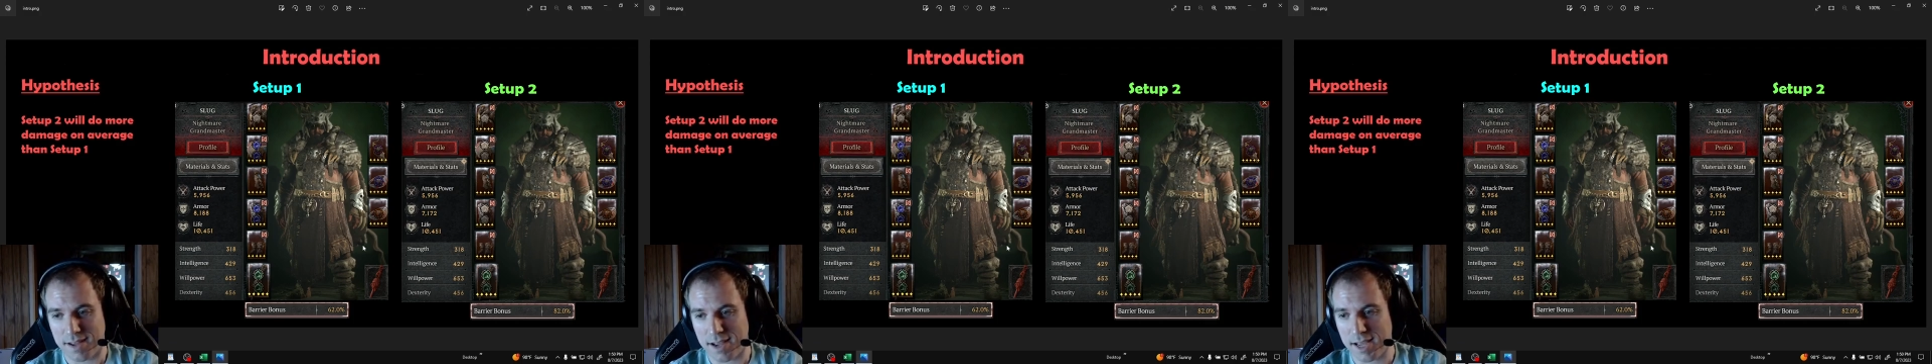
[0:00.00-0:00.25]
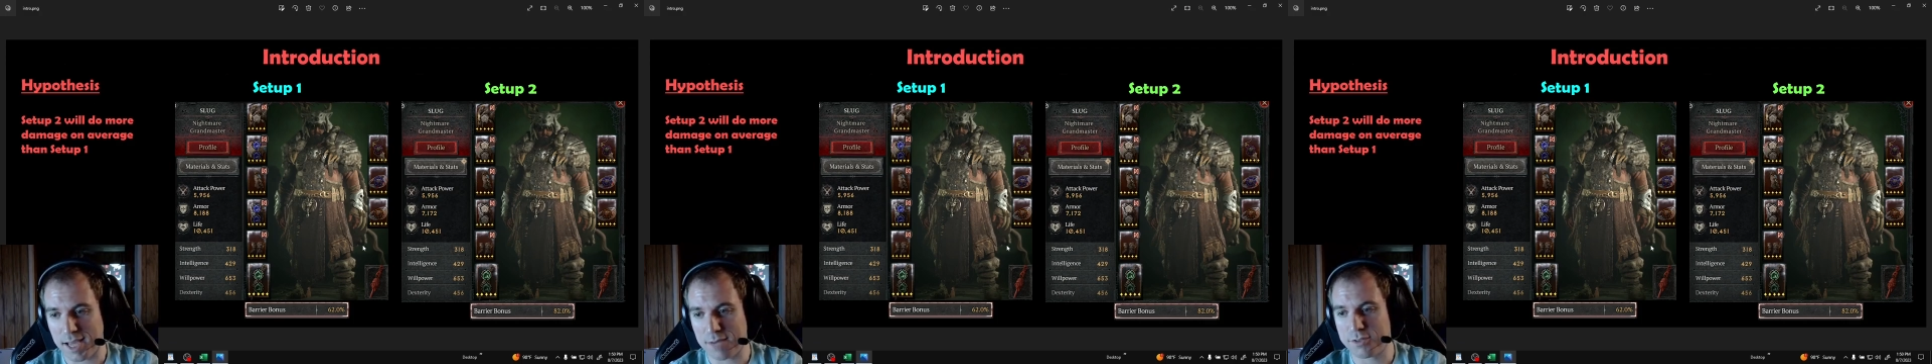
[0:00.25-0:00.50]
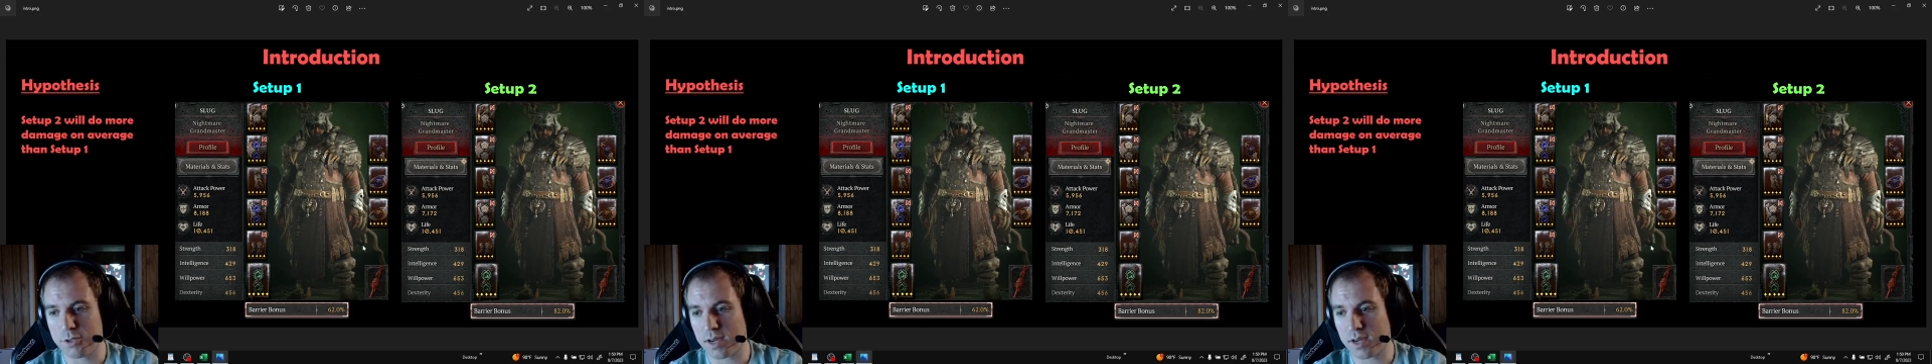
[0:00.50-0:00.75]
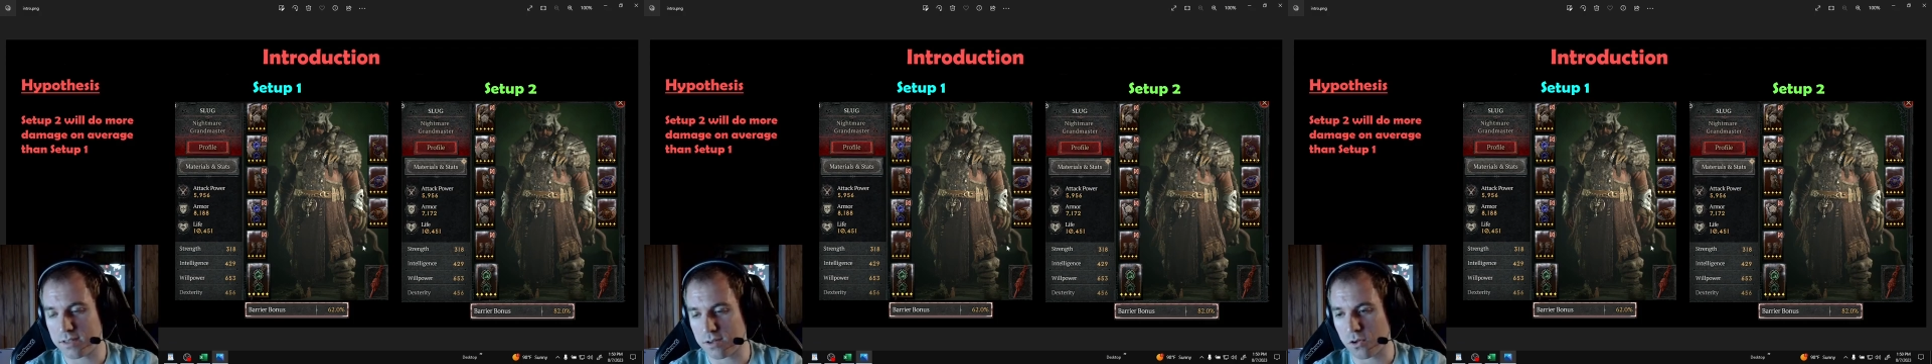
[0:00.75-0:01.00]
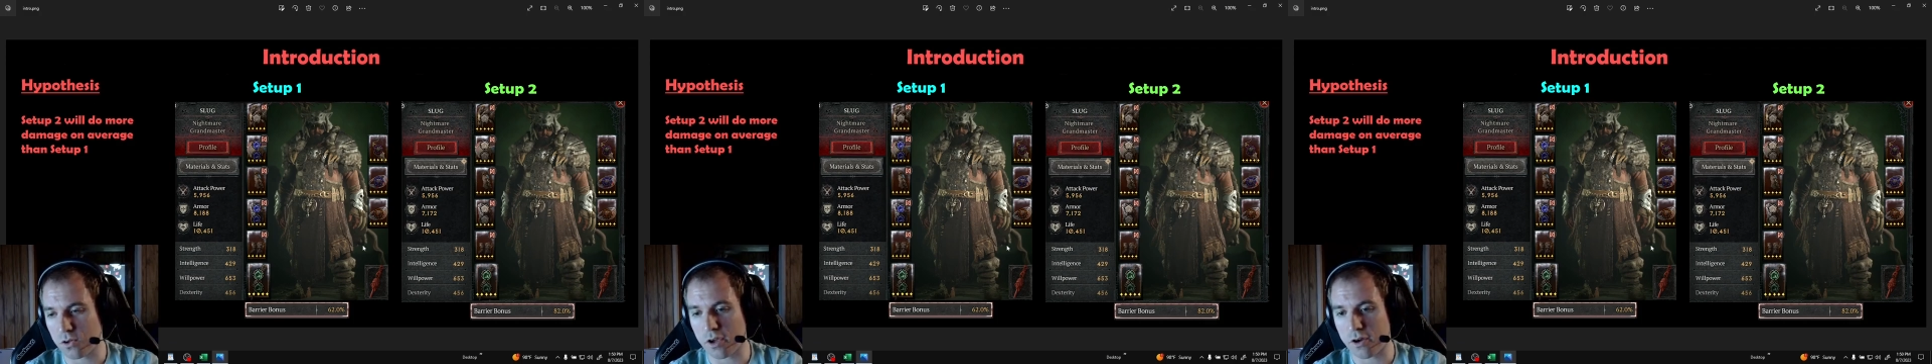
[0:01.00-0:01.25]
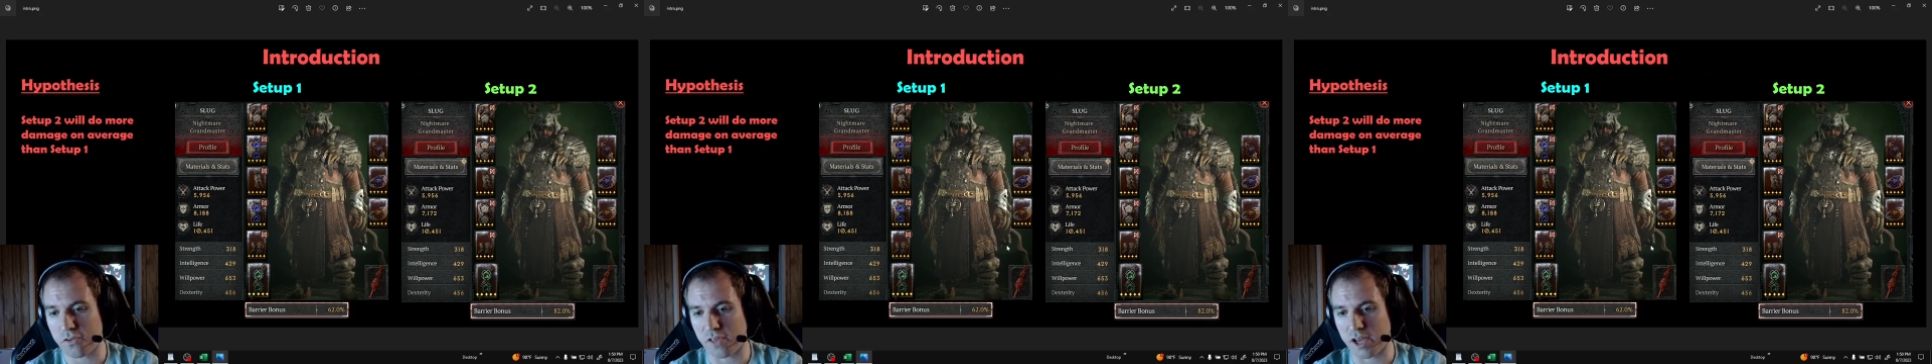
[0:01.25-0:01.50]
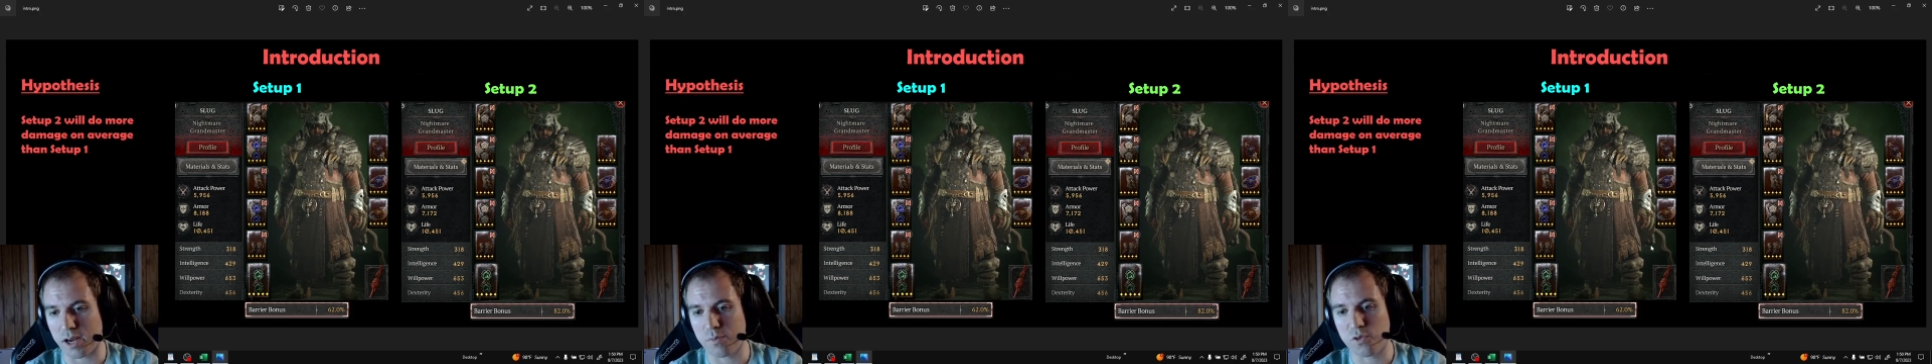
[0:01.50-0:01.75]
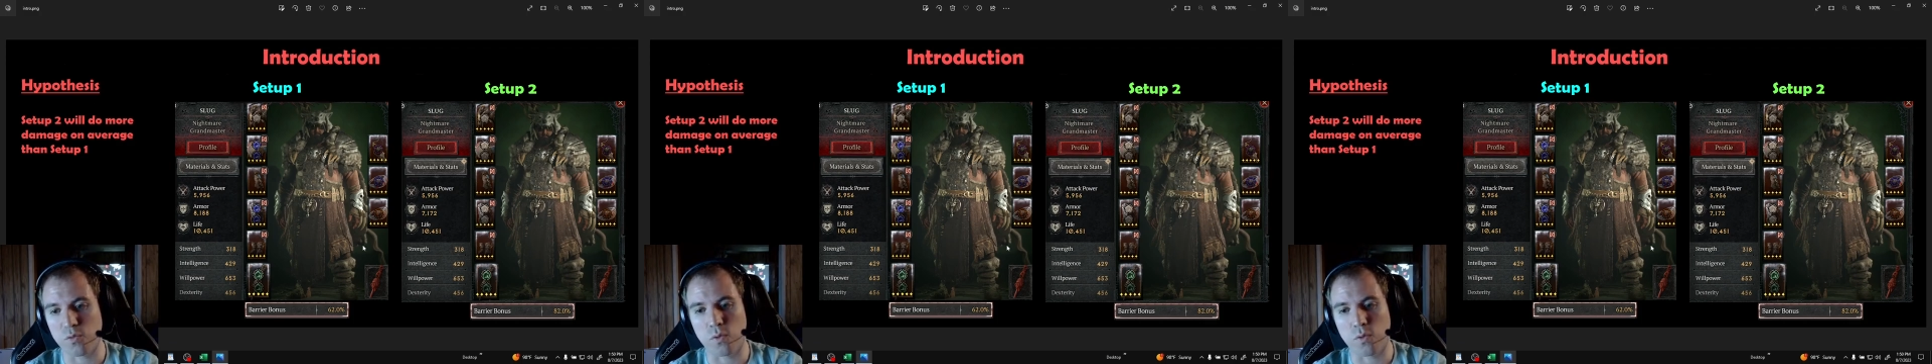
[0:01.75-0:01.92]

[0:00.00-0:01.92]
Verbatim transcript: I have two identical gear setups.